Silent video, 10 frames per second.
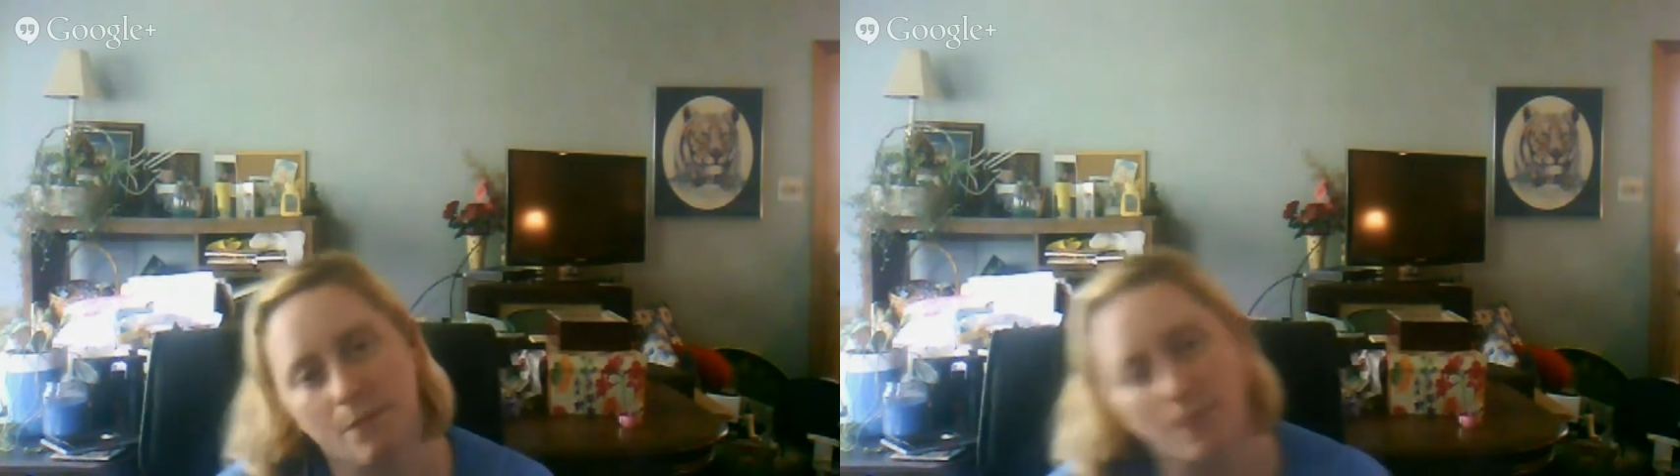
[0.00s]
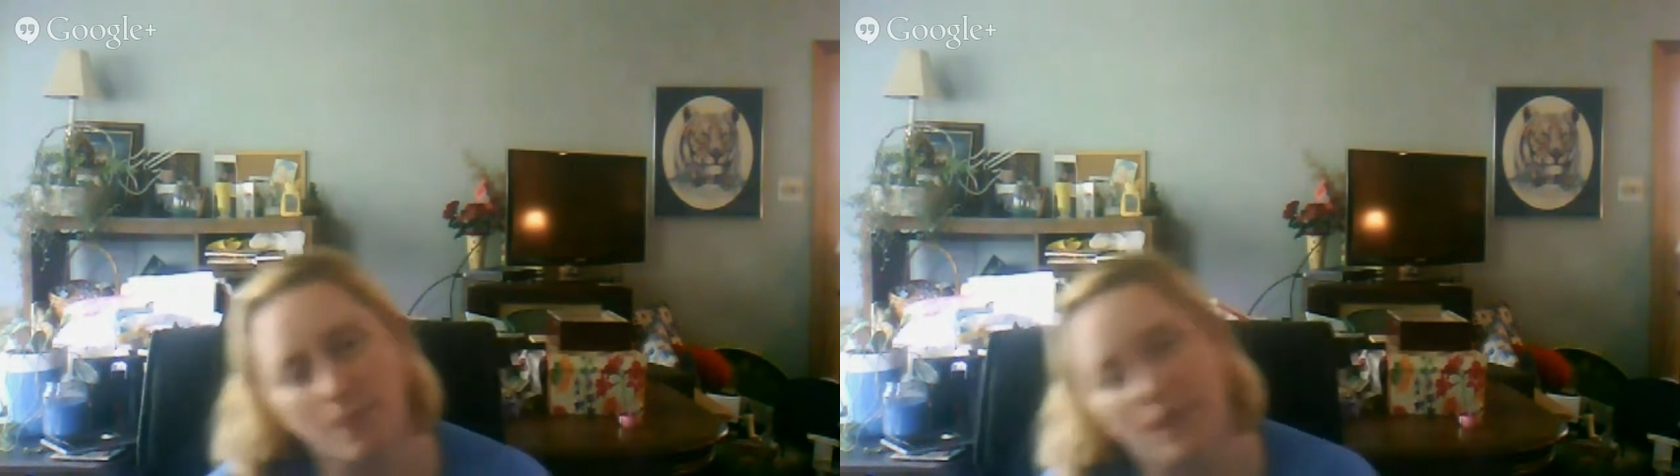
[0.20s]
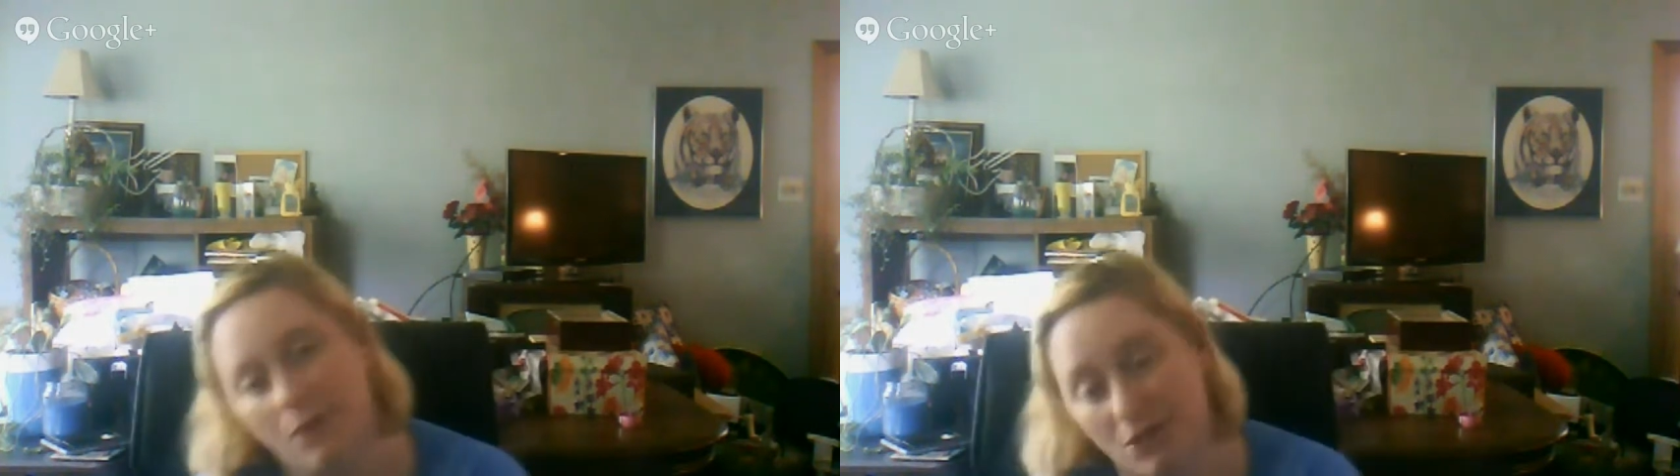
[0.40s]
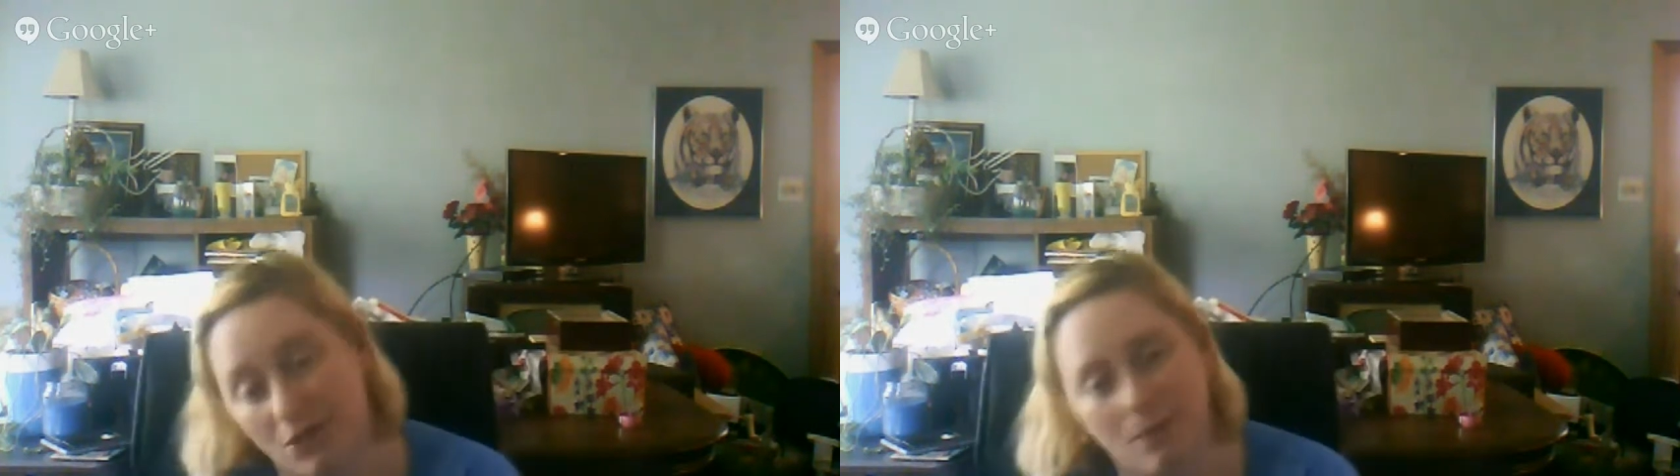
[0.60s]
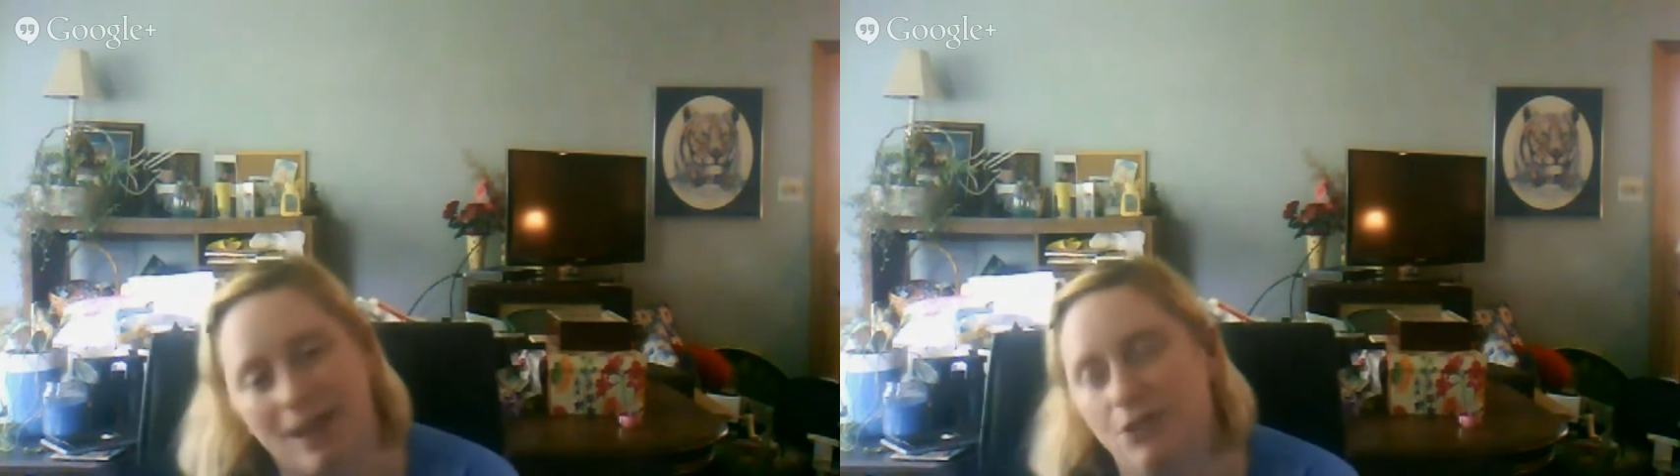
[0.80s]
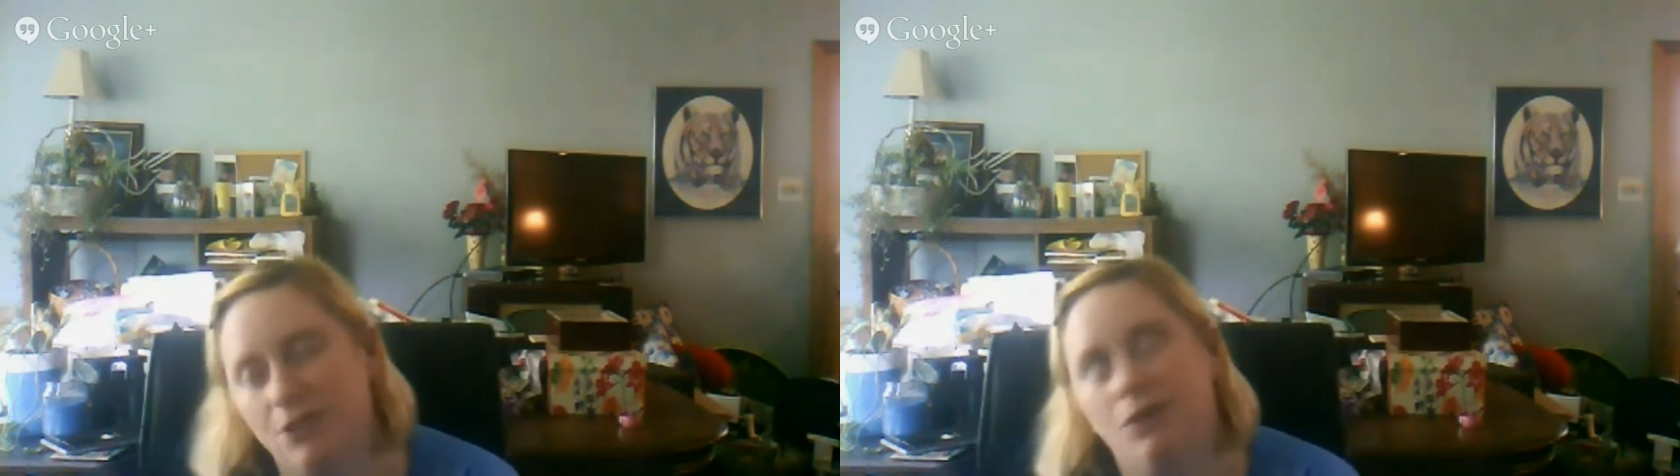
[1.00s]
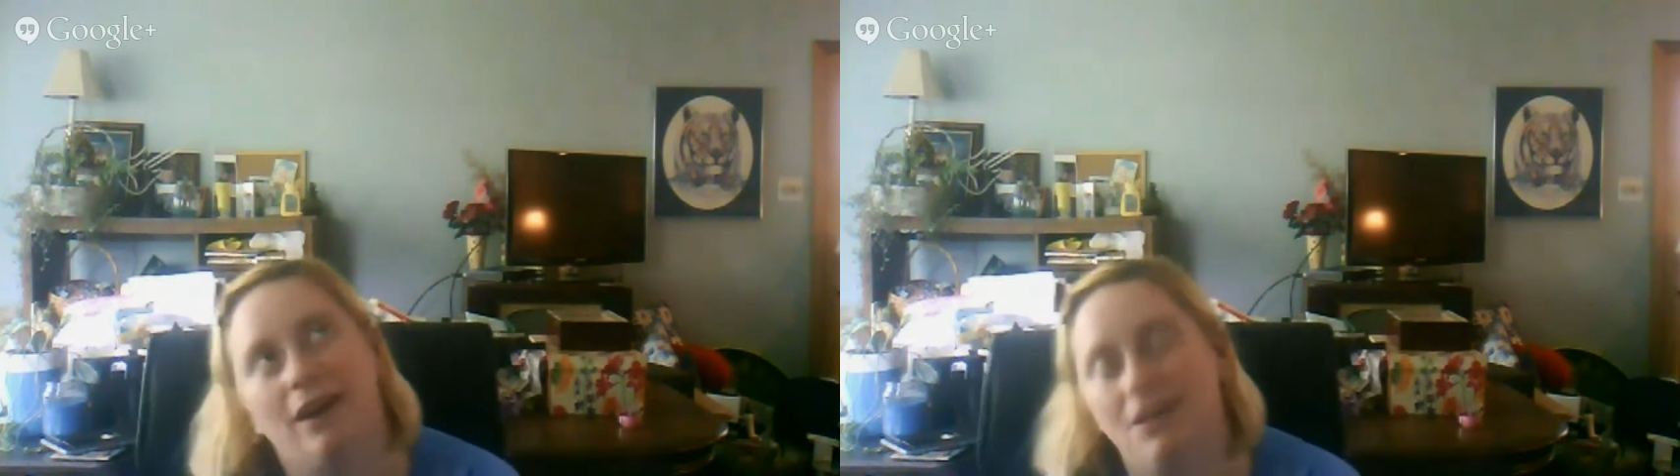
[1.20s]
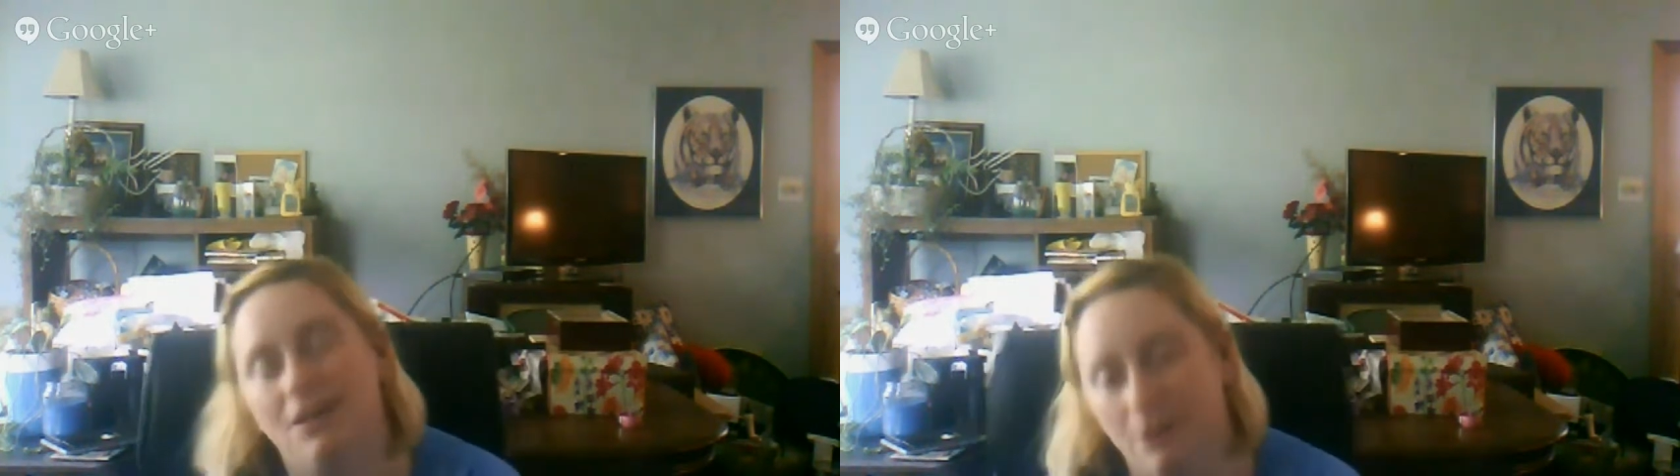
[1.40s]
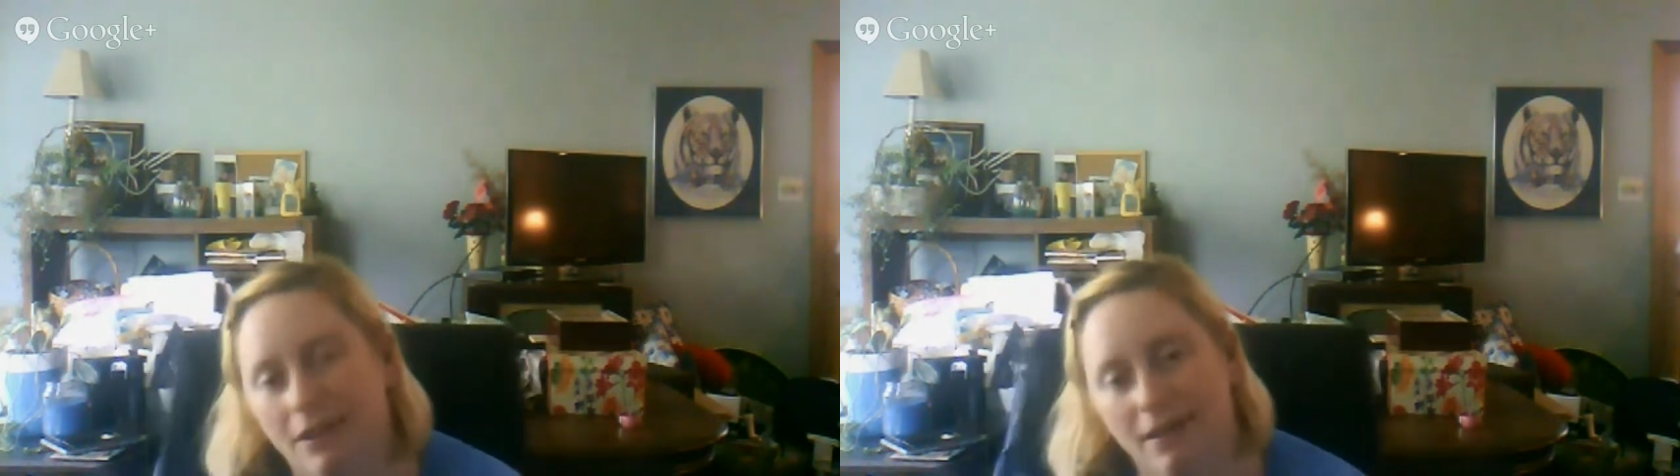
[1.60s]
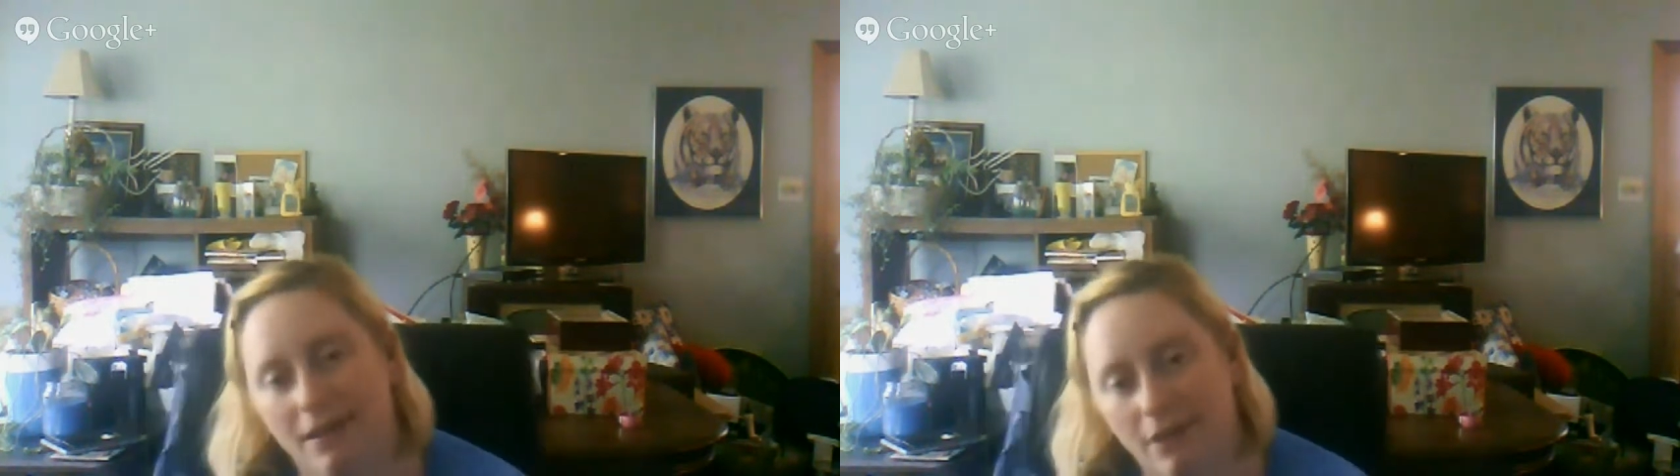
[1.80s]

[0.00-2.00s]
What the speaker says: and worship Pastor Christ, you're going to be